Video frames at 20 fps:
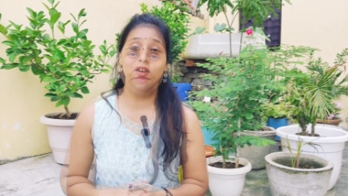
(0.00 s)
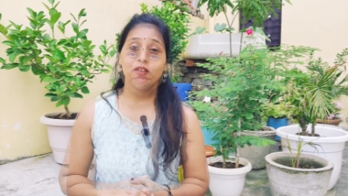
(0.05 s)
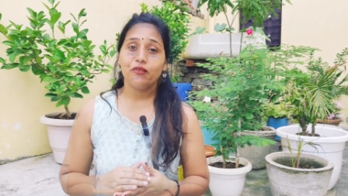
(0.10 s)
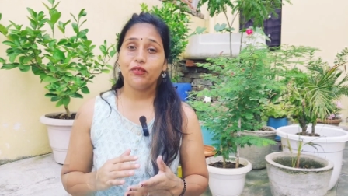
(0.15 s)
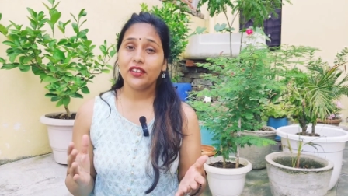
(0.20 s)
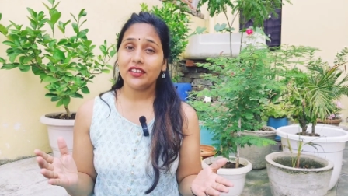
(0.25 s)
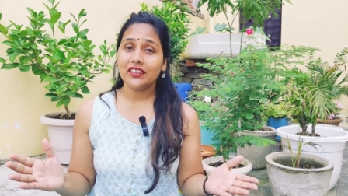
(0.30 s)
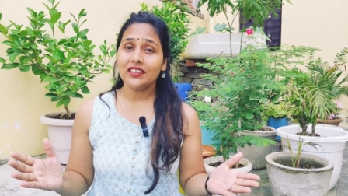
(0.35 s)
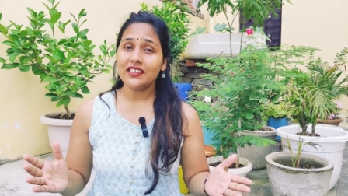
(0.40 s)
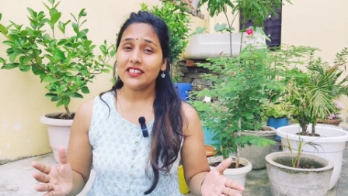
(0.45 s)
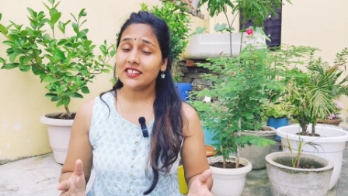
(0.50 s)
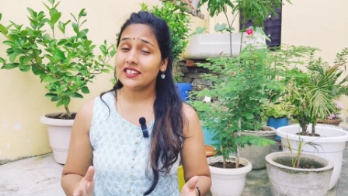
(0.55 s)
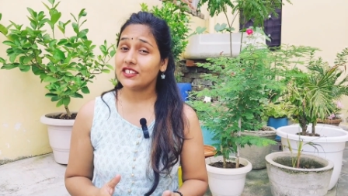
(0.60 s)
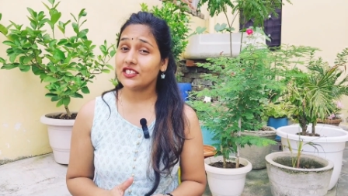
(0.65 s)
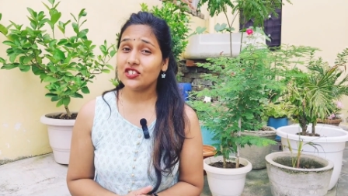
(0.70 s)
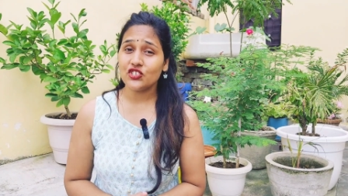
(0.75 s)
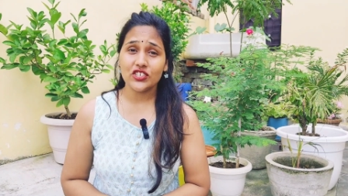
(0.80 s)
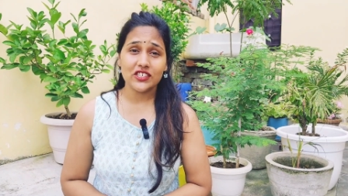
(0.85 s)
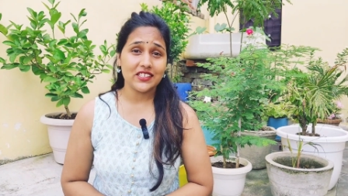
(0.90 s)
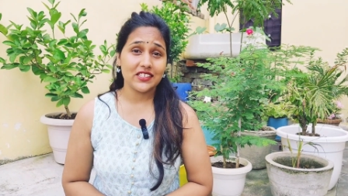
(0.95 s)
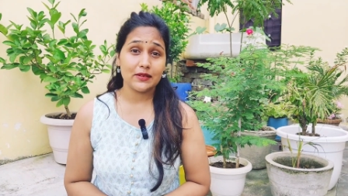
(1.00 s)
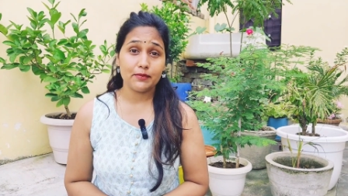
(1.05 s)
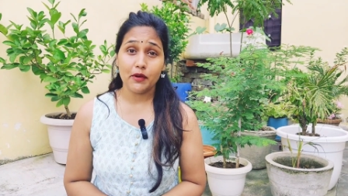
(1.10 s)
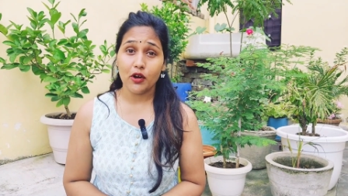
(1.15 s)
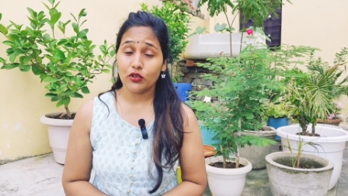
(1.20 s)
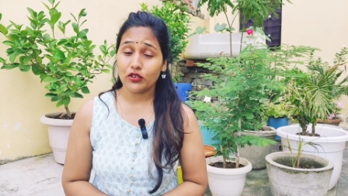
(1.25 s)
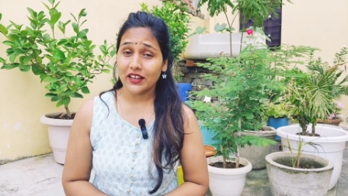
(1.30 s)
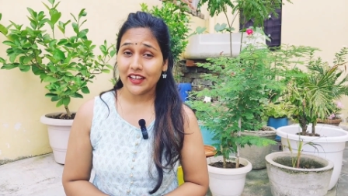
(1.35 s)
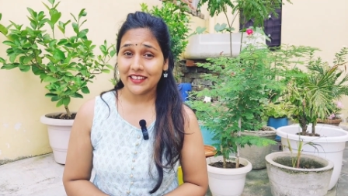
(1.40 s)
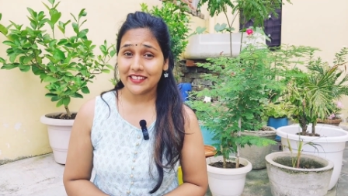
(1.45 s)
Fitness isn't just
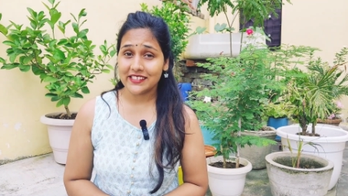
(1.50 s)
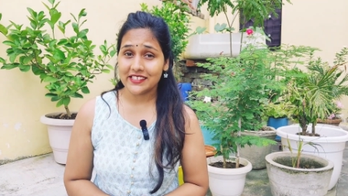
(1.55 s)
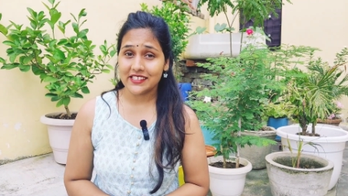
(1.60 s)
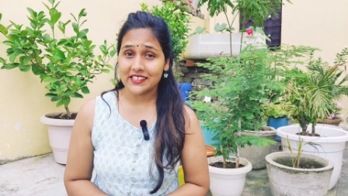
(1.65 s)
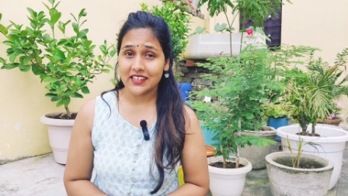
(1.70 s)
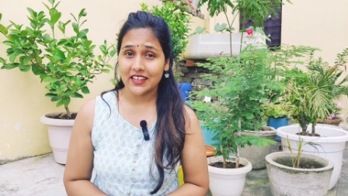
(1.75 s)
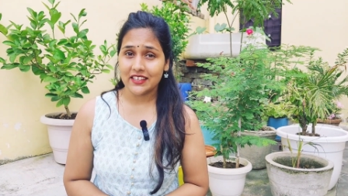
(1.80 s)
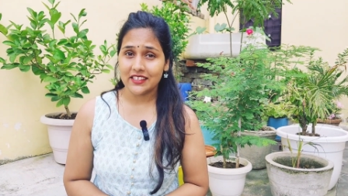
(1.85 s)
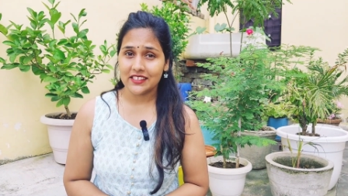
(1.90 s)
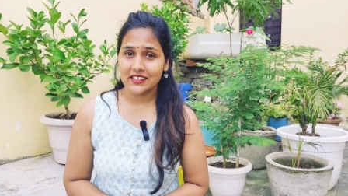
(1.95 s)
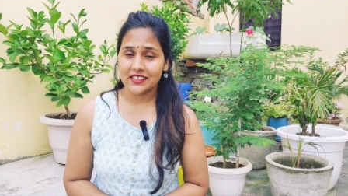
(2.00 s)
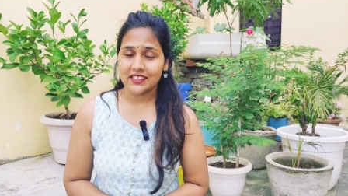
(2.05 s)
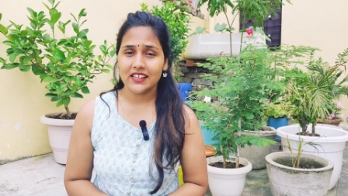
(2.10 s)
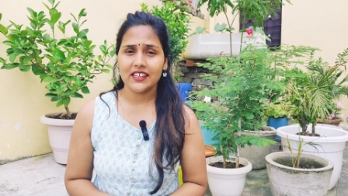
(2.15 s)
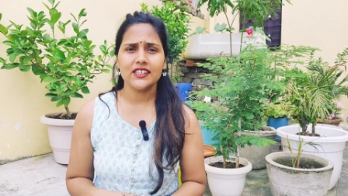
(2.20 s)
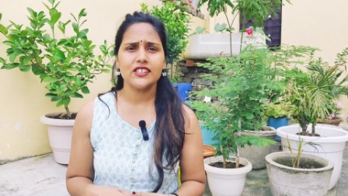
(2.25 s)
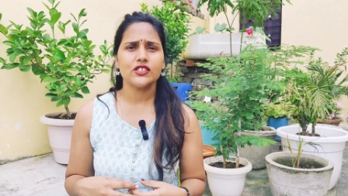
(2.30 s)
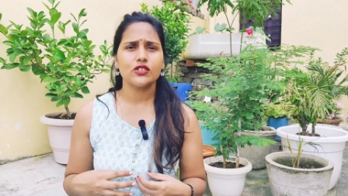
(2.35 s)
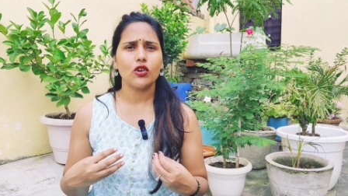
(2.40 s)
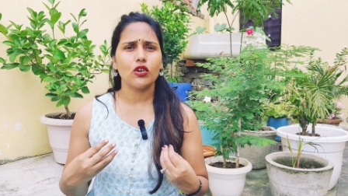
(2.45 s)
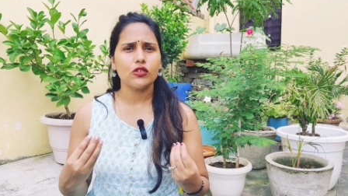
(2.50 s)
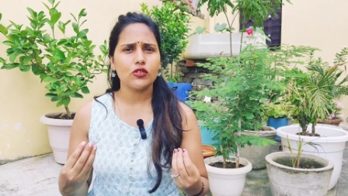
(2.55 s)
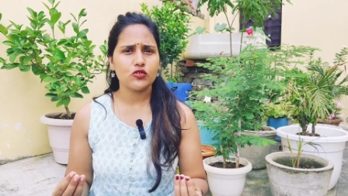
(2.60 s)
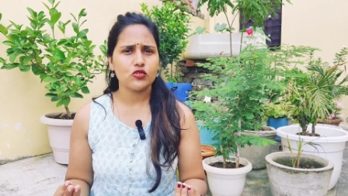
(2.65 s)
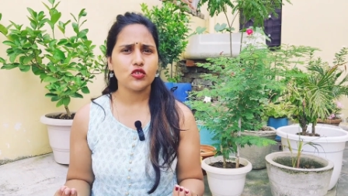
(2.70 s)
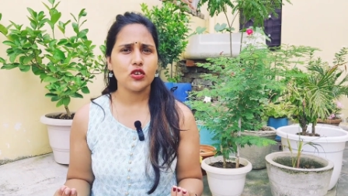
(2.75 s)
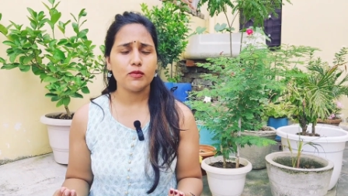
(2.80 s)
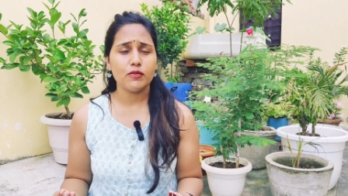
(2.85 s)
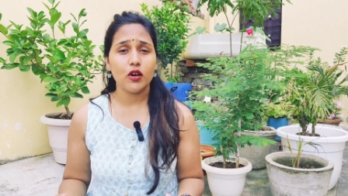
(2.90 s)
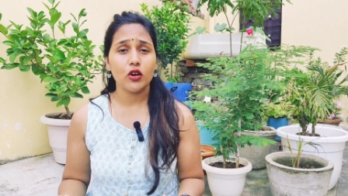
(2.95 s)
about exercise, it's
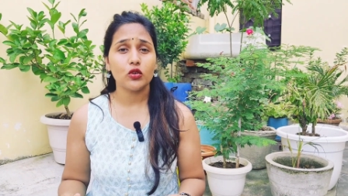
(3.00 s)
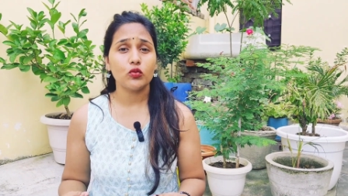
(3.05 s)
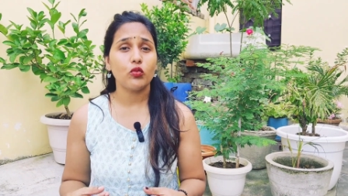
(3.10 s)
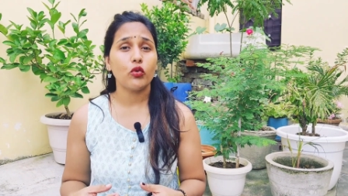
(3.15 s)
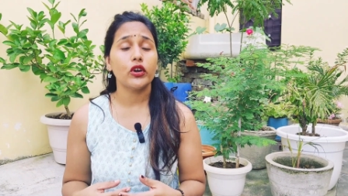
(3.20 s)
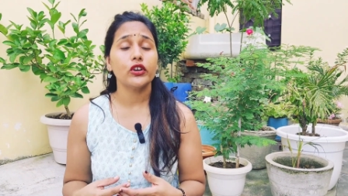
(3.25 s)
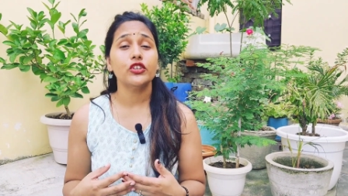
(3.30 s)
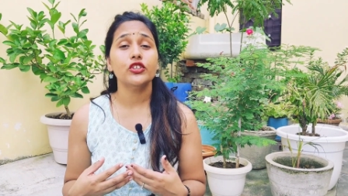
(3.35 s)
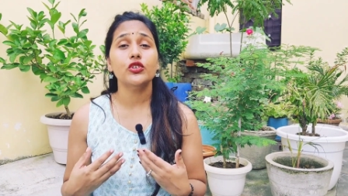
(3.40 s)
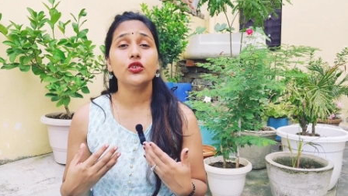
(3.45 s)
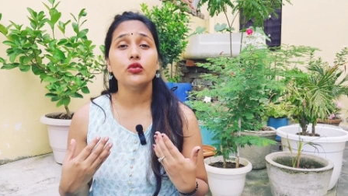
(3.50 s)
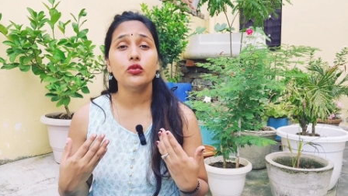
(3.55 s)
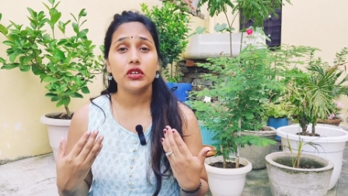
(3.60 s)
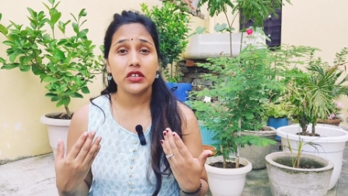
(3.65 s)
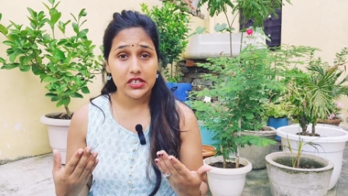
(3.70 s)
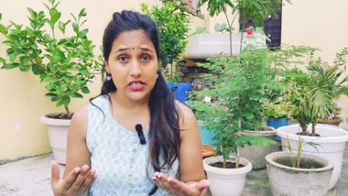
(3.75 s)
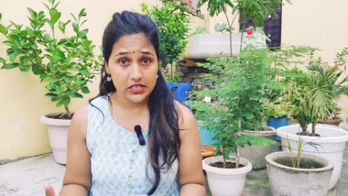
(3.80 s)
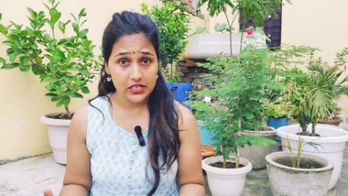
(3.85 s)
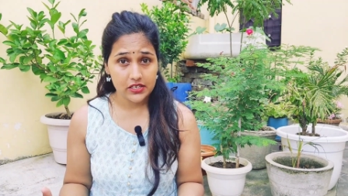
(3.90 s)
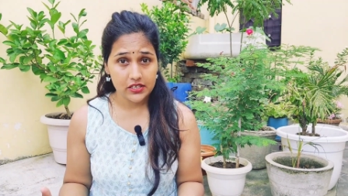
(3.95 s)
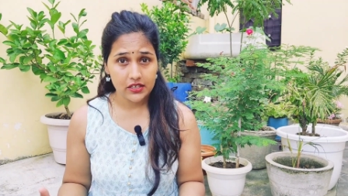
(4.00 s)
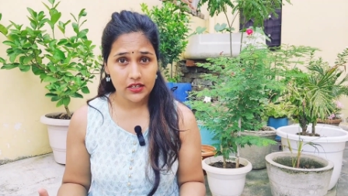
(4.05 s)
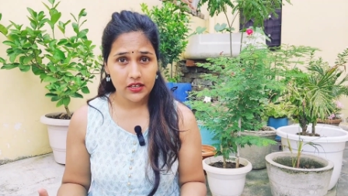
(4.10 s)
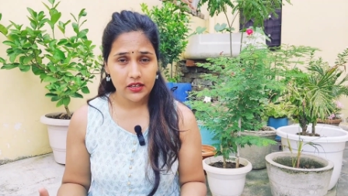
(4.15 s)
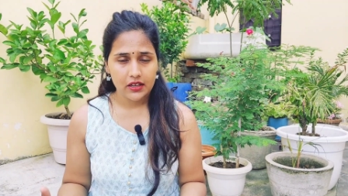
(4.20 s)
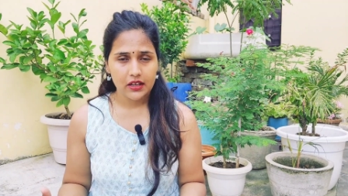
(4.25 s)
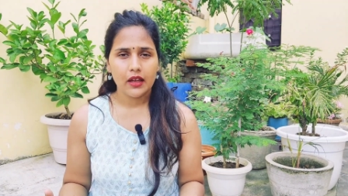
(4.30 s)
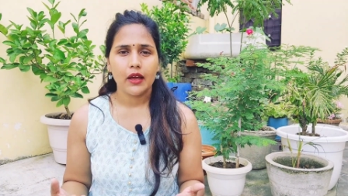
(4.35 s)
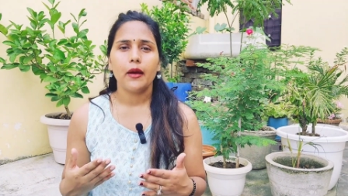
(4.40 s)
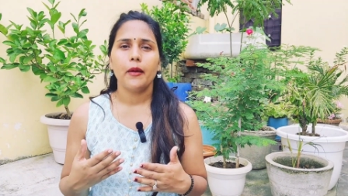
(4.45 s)
also about what you eat.
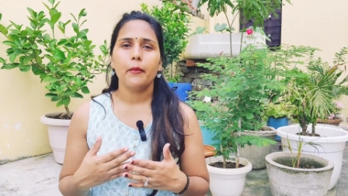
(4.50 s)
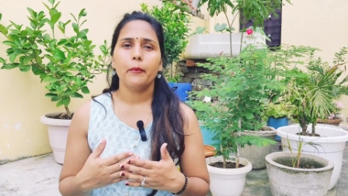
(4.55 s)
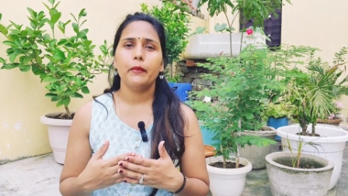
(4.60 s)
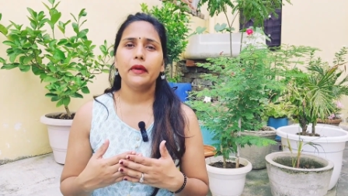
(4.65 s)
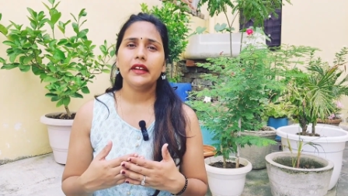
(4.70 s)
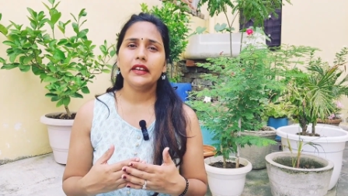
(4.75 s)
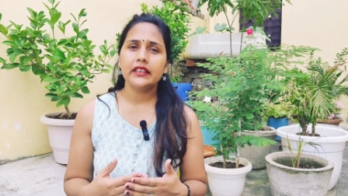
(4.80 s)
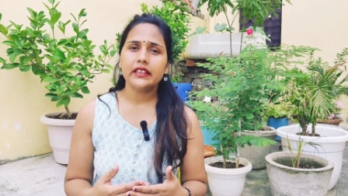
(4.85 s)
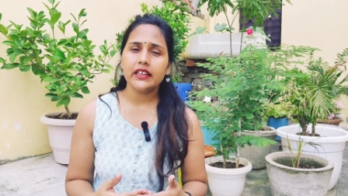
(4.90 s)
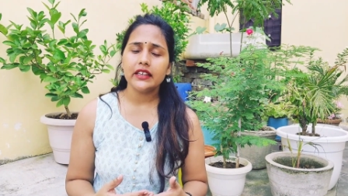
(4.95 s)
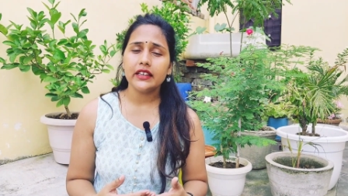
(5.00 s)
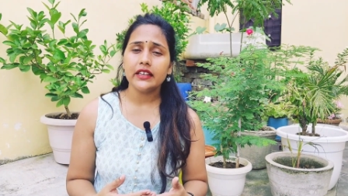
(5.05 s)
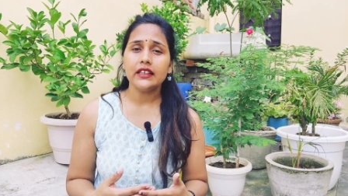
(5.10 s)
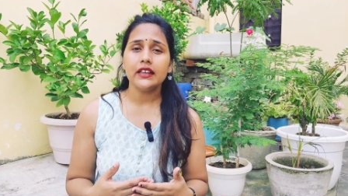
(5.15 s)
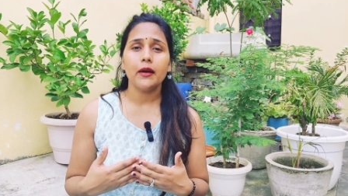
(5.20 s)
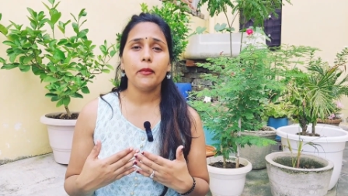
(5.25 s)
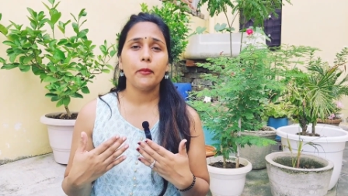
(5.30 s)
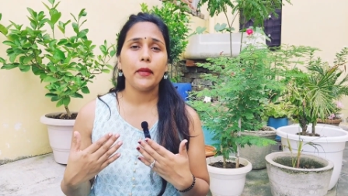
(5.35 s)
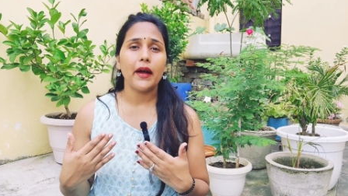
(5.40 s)
Maintaining a